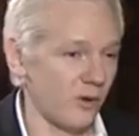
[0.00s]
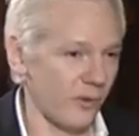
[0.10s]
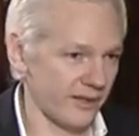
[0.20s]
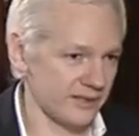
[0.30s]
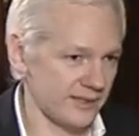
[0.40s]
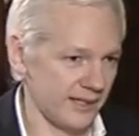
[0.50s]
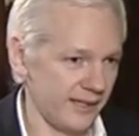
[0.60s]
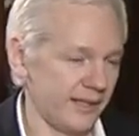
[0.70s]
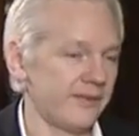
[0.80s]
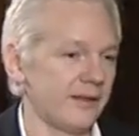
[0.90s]
no one has done
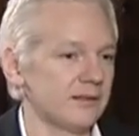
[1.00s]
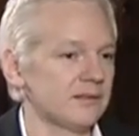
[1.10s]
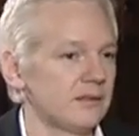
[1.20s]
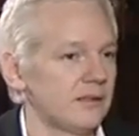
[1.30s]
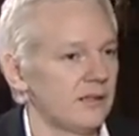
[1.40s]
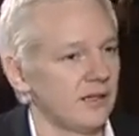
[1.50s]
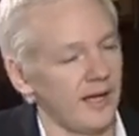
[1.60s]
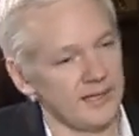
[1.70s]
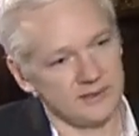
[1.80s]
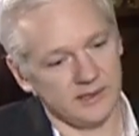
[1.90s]
anything as